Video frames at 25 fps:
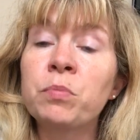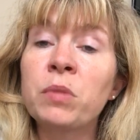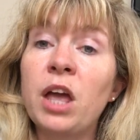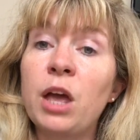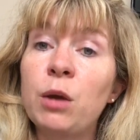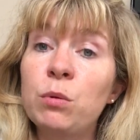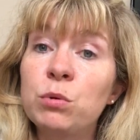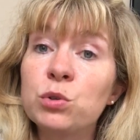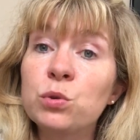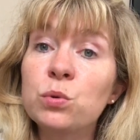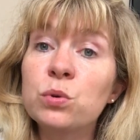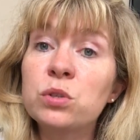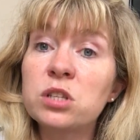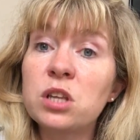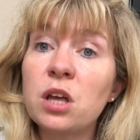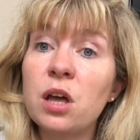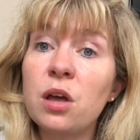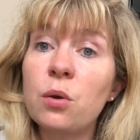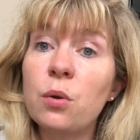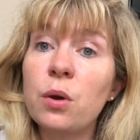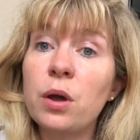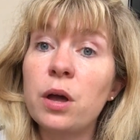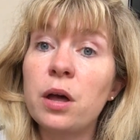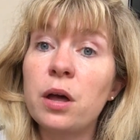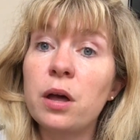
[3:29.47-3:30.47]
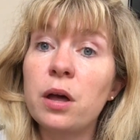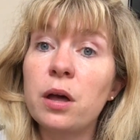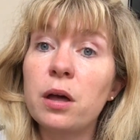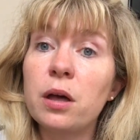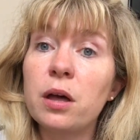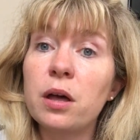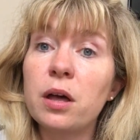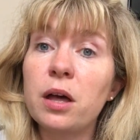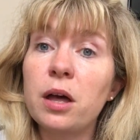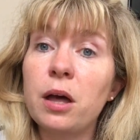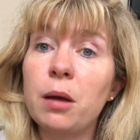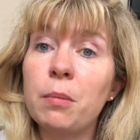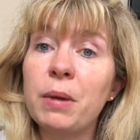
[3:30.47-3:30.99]
It would also
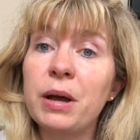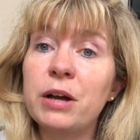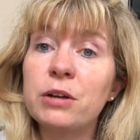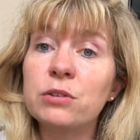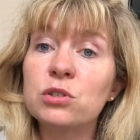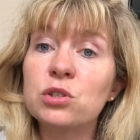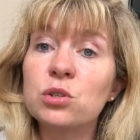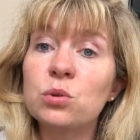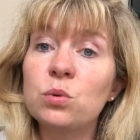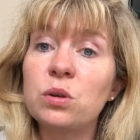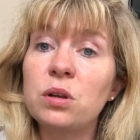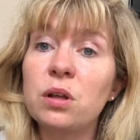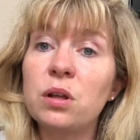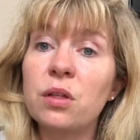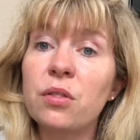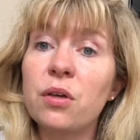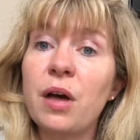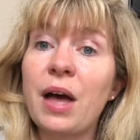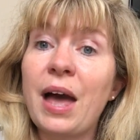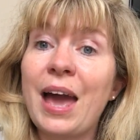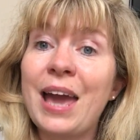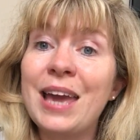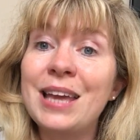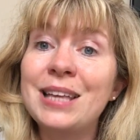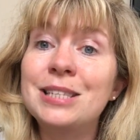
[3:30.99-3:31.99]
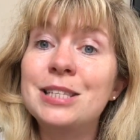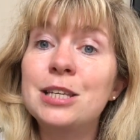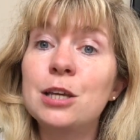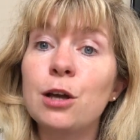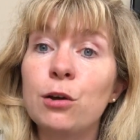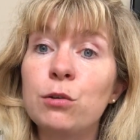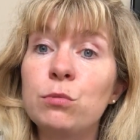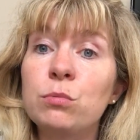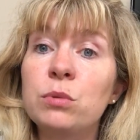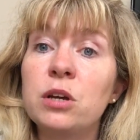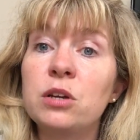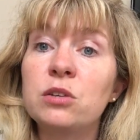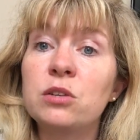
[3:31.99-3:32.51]
amount to another 80
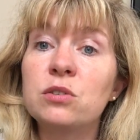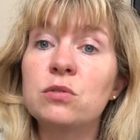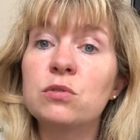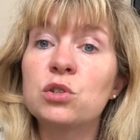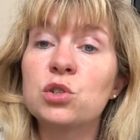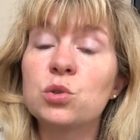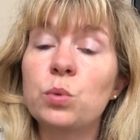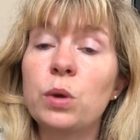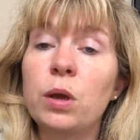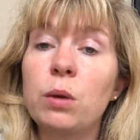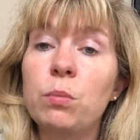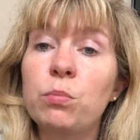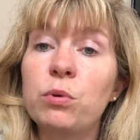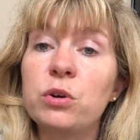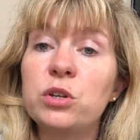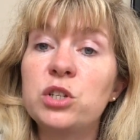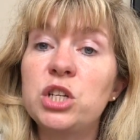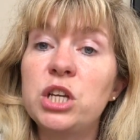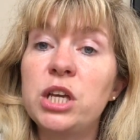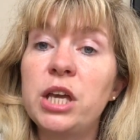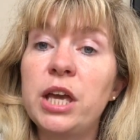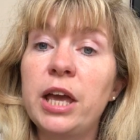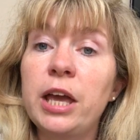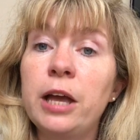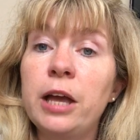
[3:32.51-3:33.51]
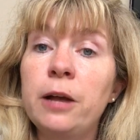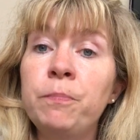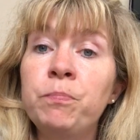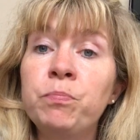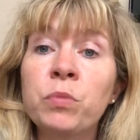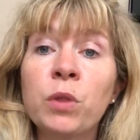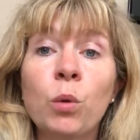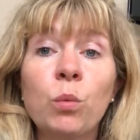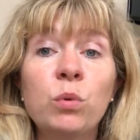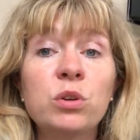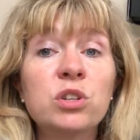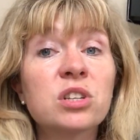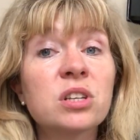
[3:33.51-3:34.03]
openings of the swing bridge a year,
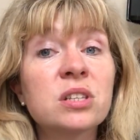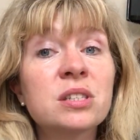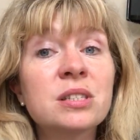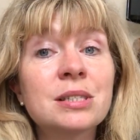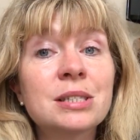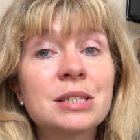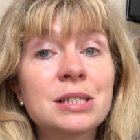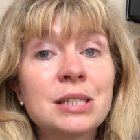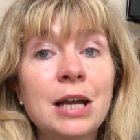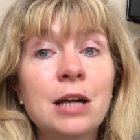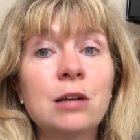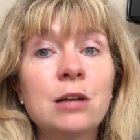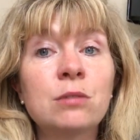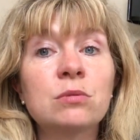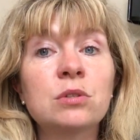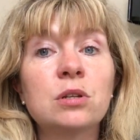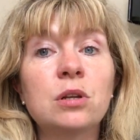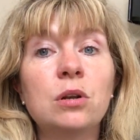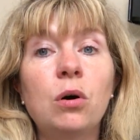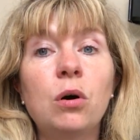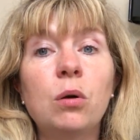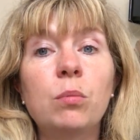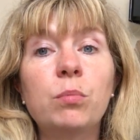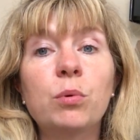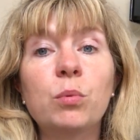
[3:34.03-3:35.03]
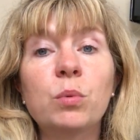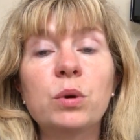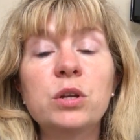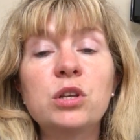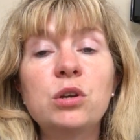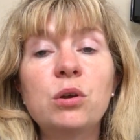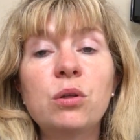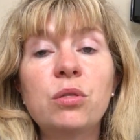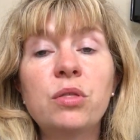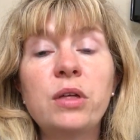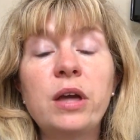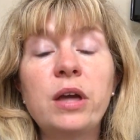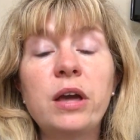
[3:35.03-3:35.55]
which doesn't sound a lot, but when
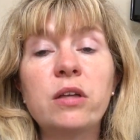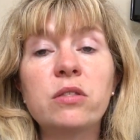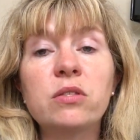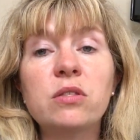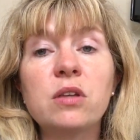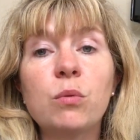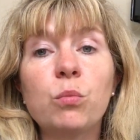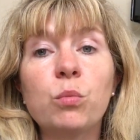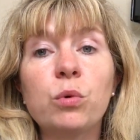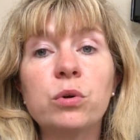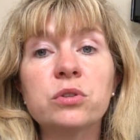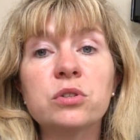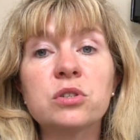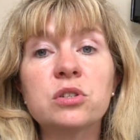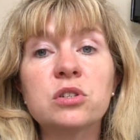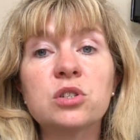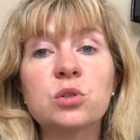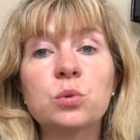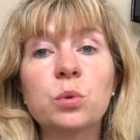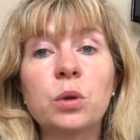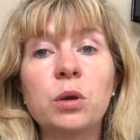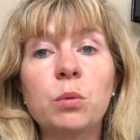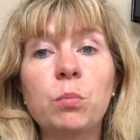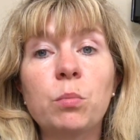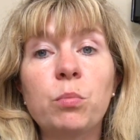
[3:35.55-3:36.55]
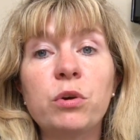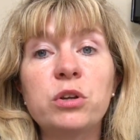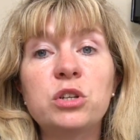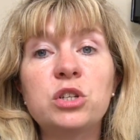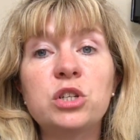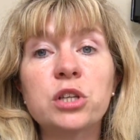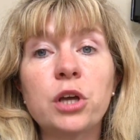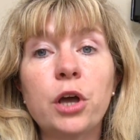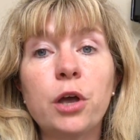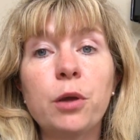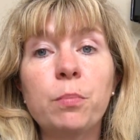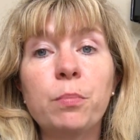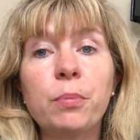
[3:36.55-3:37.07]
you think that once the swing bridge
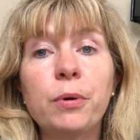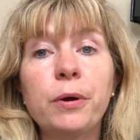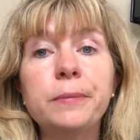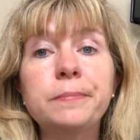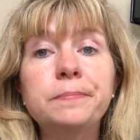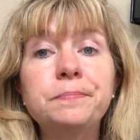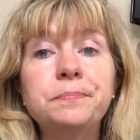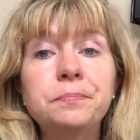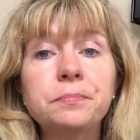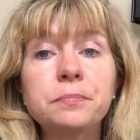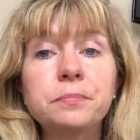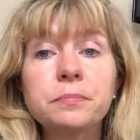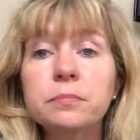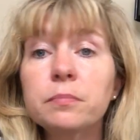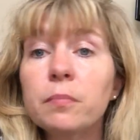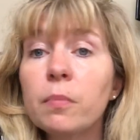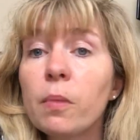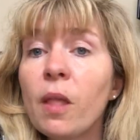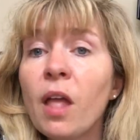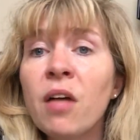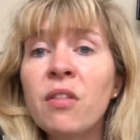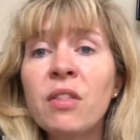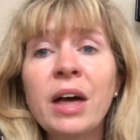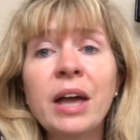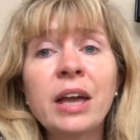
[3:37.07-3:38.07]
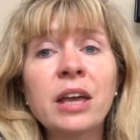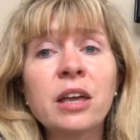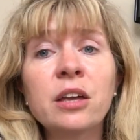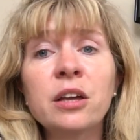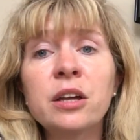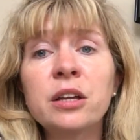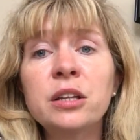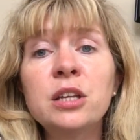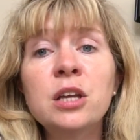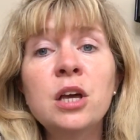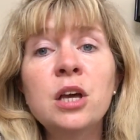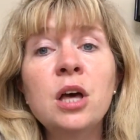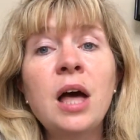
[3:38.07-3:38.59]
is open, that
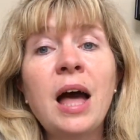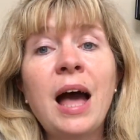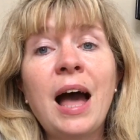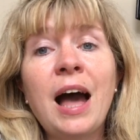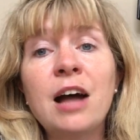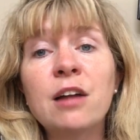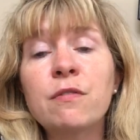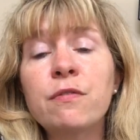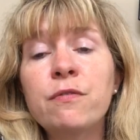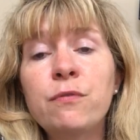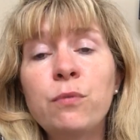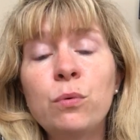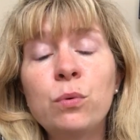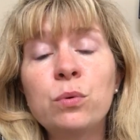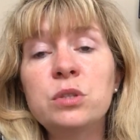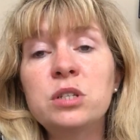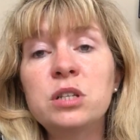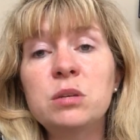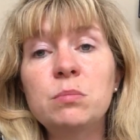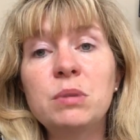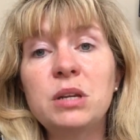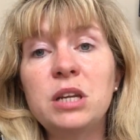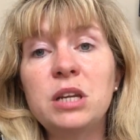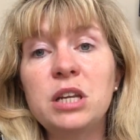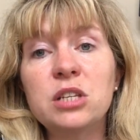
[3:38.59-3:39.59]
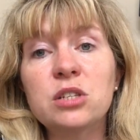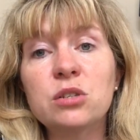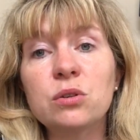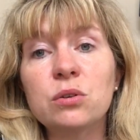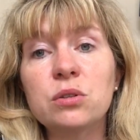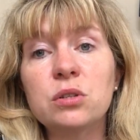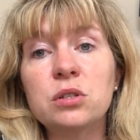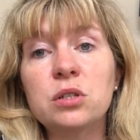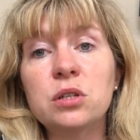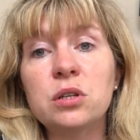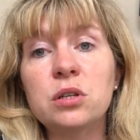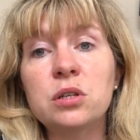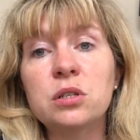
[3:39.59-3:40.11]
can add 40 minutes
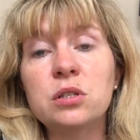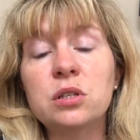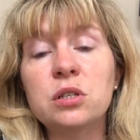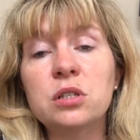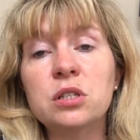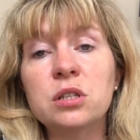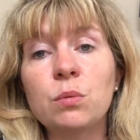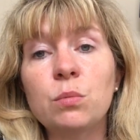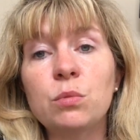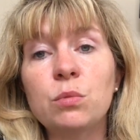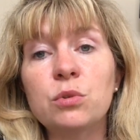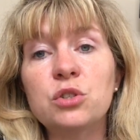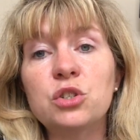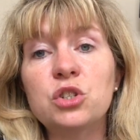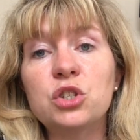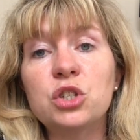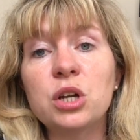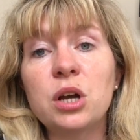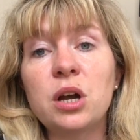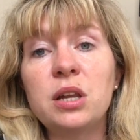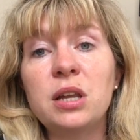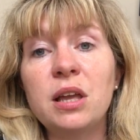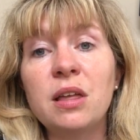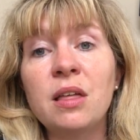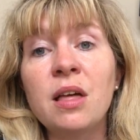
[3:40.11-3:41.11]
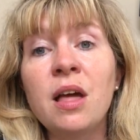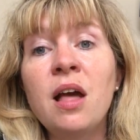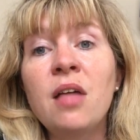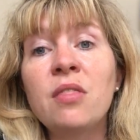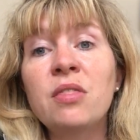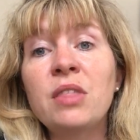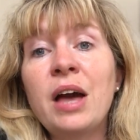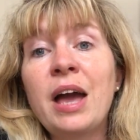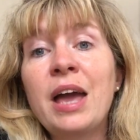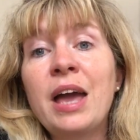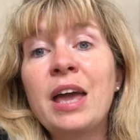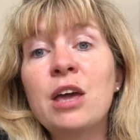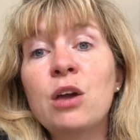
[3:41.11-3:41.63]
onto to someone's journey,
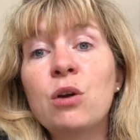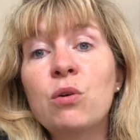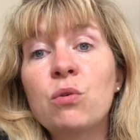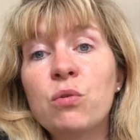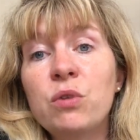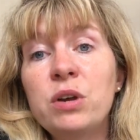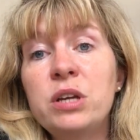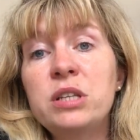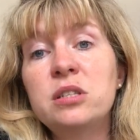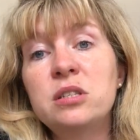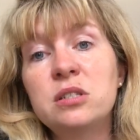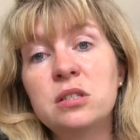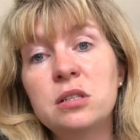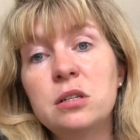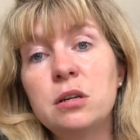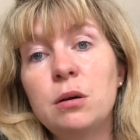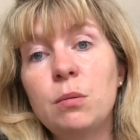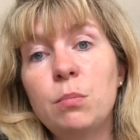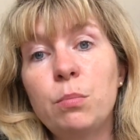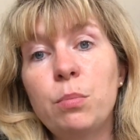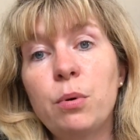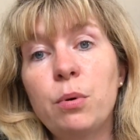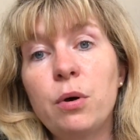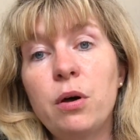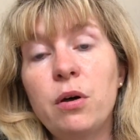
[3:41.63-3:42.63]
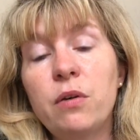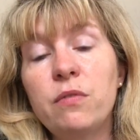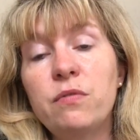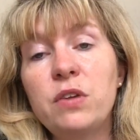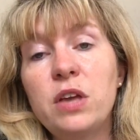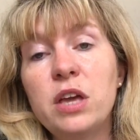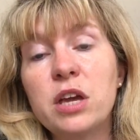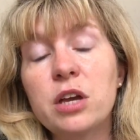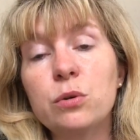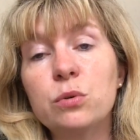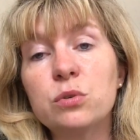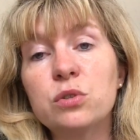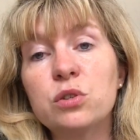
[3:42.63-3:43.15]
that increases the number of
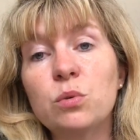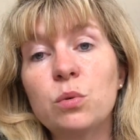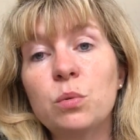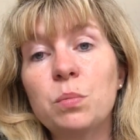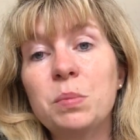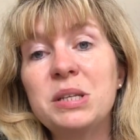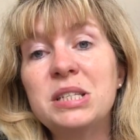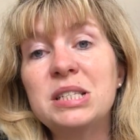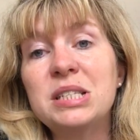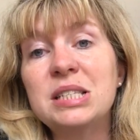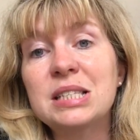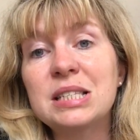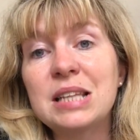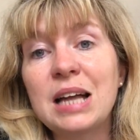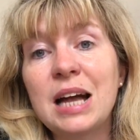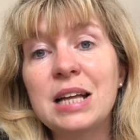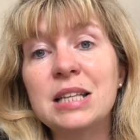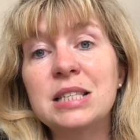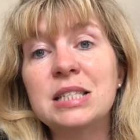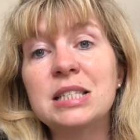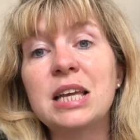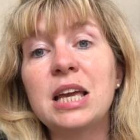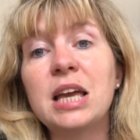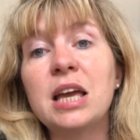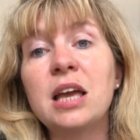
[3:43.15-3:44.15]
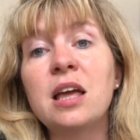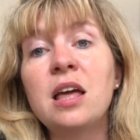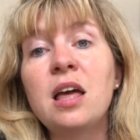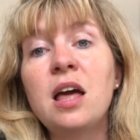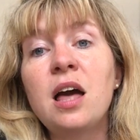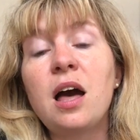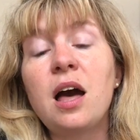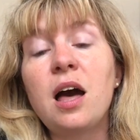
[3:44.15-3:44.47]
vehicles that will be standing